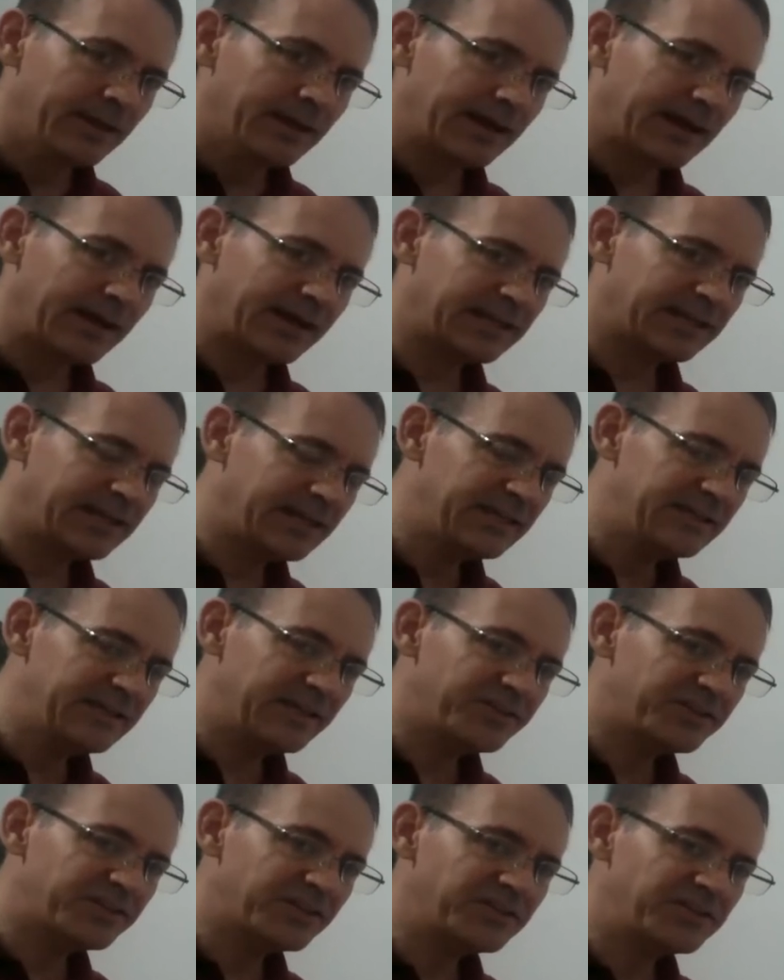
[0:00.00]
Again,
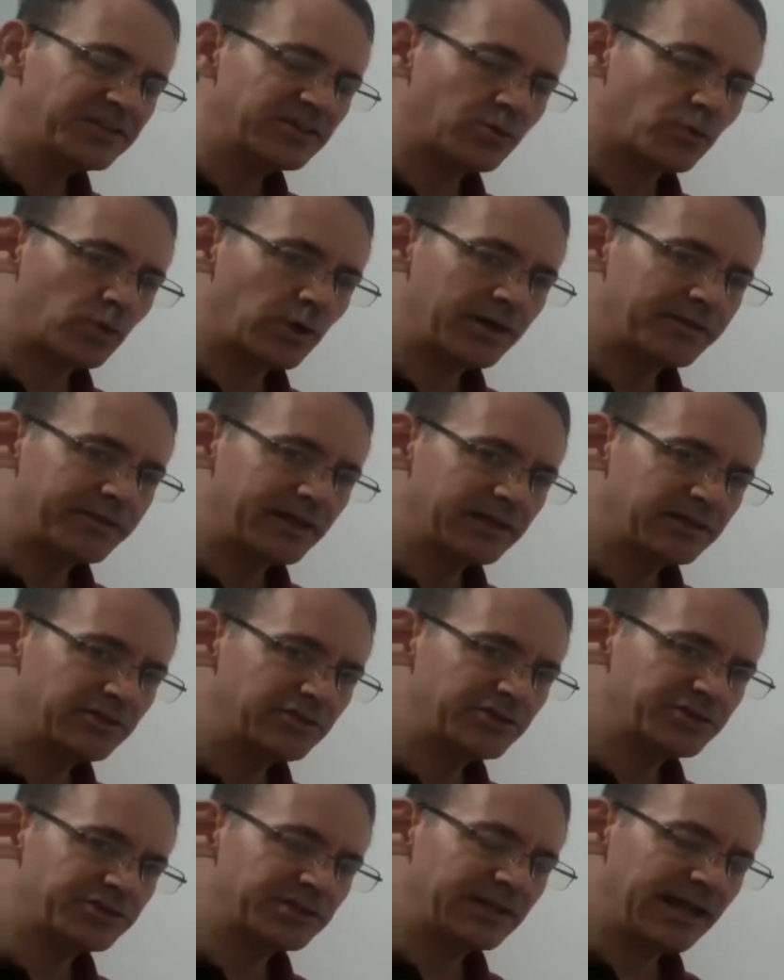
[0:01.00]
this isn't one that you
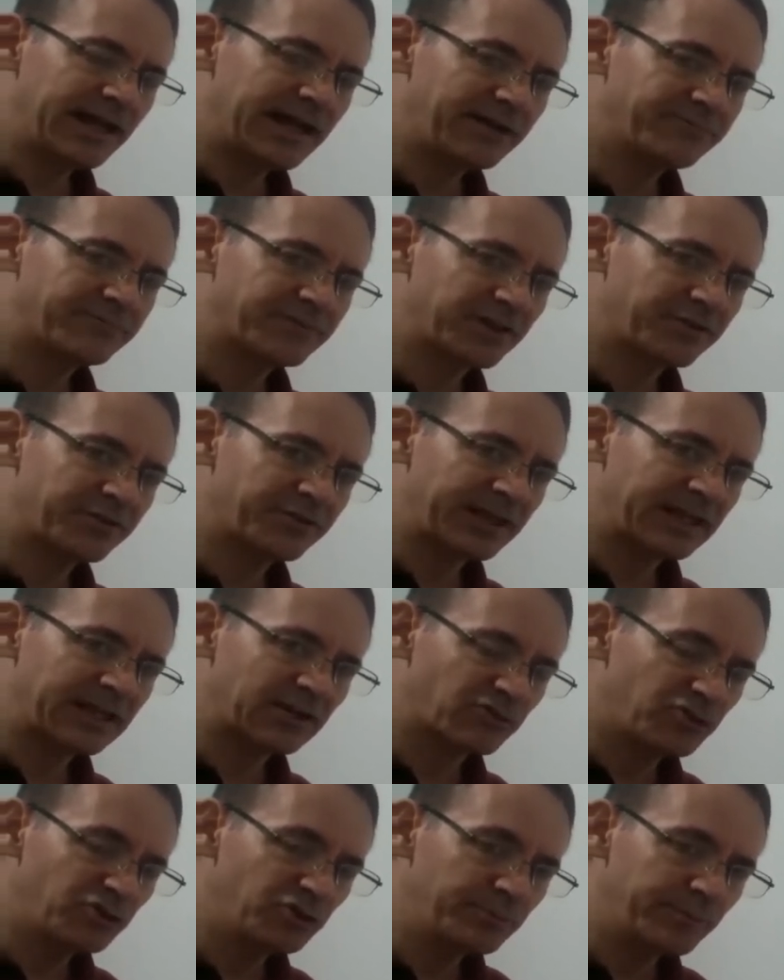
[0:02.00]
should have to think
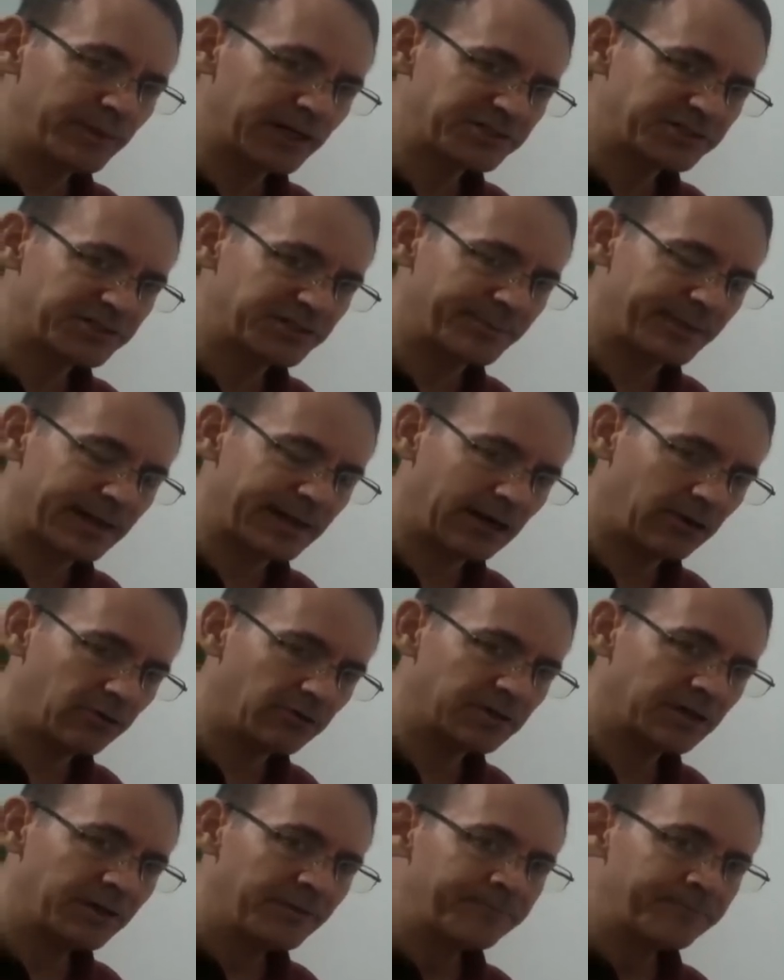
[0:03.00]
too much about.